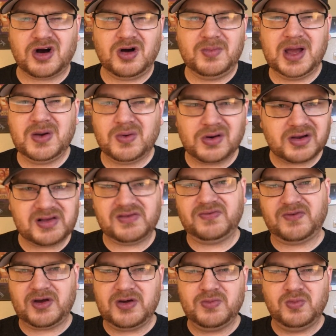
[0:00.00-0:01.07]
All my work is
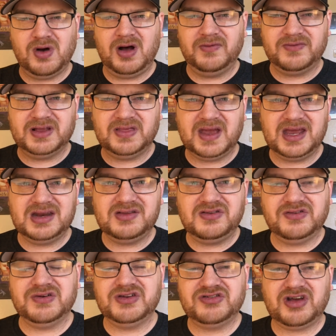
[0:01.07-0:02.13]
very well related
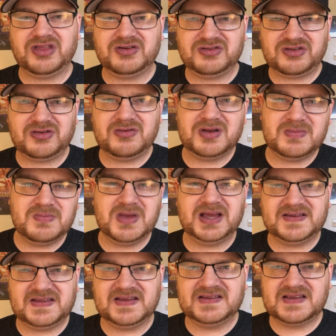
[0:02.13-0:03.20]
to each other, so it
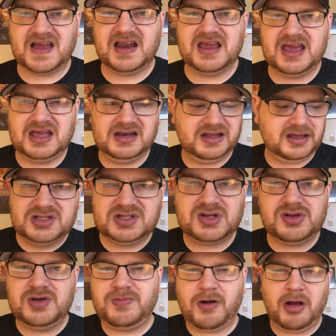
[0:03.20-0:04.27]
makes things kind of handy. So
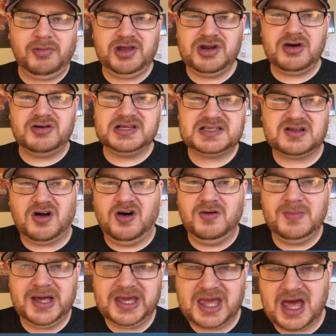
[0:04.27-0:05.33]
you probably noticed all
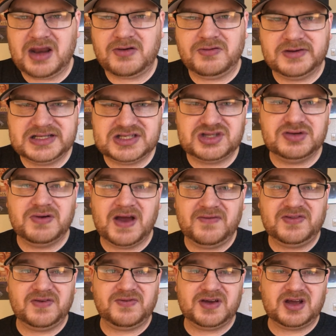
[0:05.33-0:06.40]
my categories do
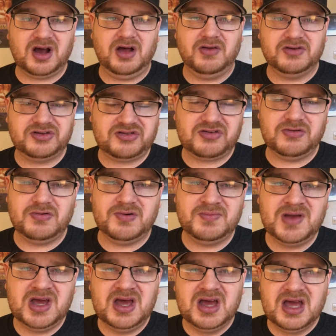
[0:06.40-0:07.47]
have different colors to
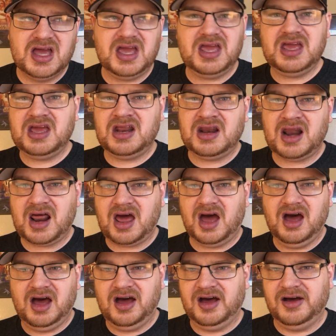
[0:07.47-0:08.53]
them. And
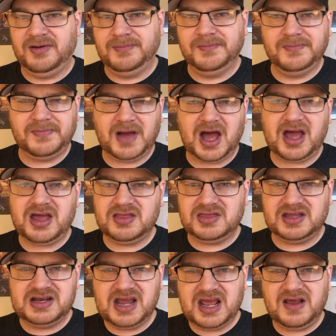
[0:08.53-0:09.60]
um, I,
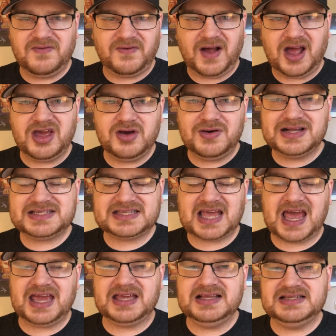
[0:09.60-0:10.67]
the native iOS
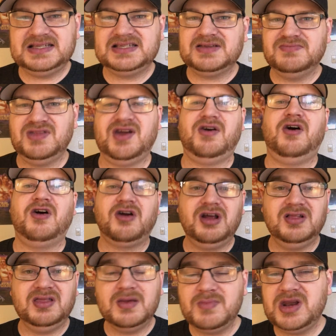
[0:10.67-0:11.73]
tagging system, there are
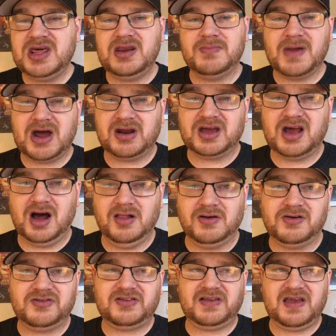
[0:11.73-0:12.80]
a limited amount of
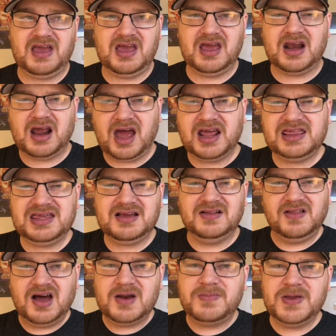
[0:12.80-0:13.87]
colors. And I think a
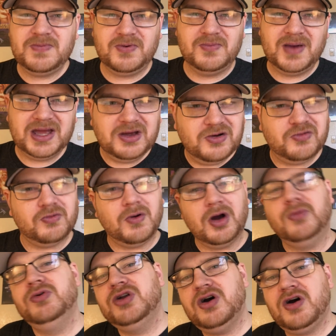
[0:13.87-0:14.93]
lot of people might
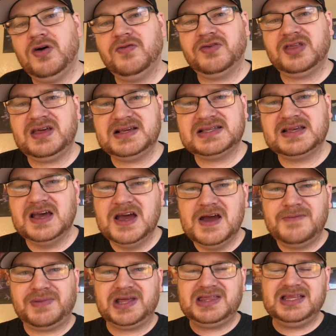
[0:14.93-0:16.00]
groan over this,
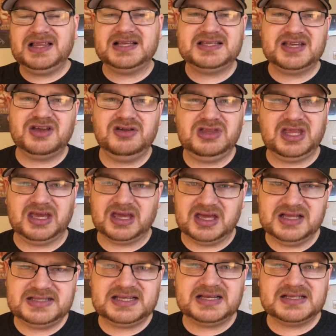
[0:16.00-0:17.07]
but I think that's a good thing.
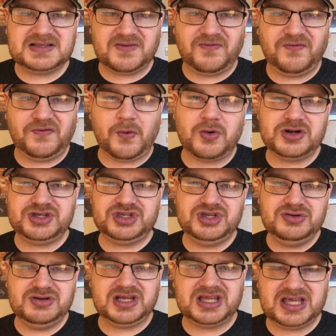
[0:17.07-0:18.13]
It does force
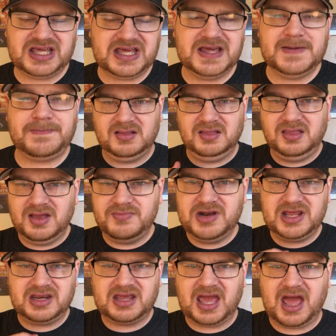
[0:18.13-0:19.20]
you to keep
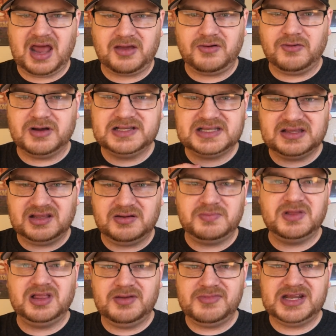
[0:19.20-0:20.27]
limited categories and lim
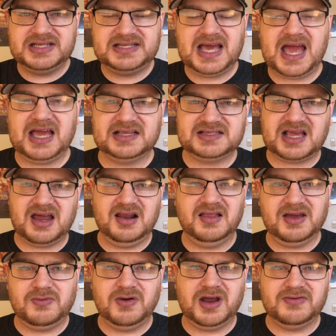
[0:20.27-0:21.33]
limited tags, kind of
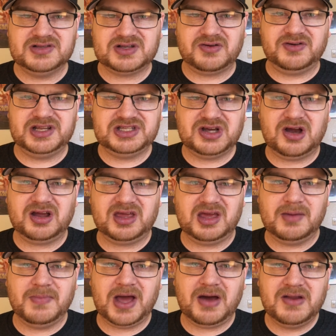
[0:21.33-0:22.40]
like what I was already
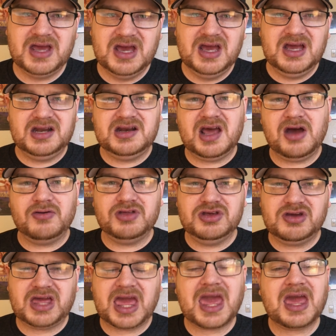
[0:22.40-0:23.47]
talking about. Now,
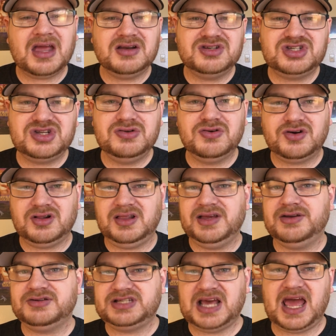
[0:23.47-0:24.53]
you can do
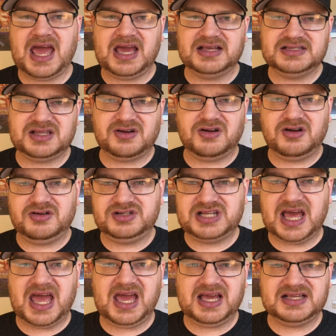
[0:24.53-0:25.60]
clear tags. There are
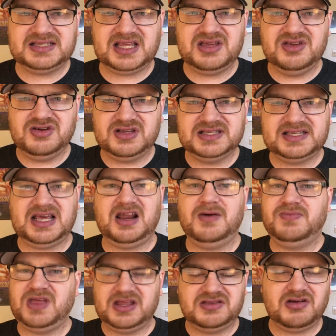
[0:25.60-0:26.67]
tags that you can set
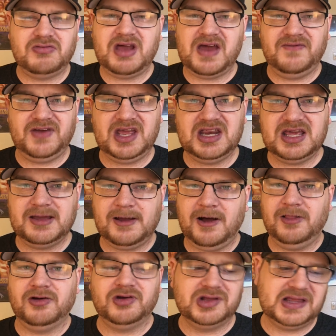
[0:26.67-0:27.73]
up that don't have any
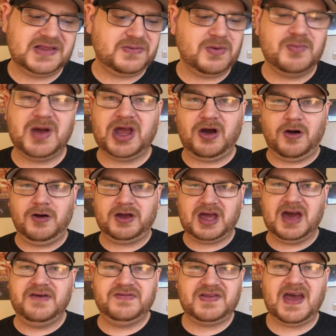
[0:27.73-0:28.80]
color. That's what my
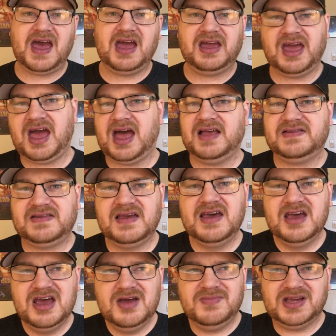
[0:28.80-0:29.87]
archive tag has,
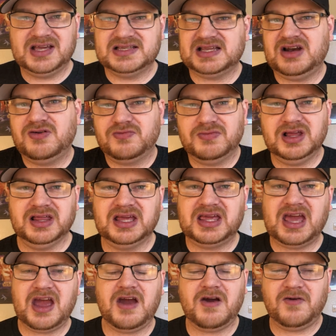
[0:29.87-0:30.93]
because I don't really
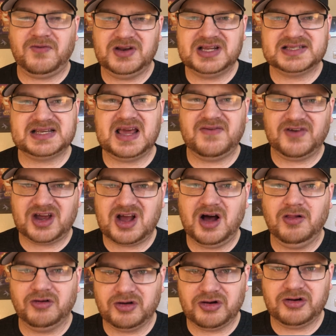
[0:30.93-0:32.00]
care if it doesn't have a
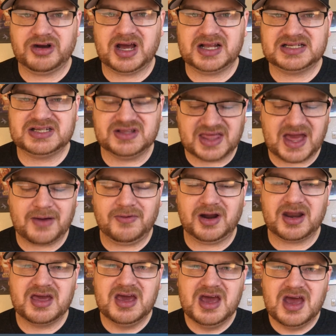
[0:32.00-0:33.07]
color or not to that one.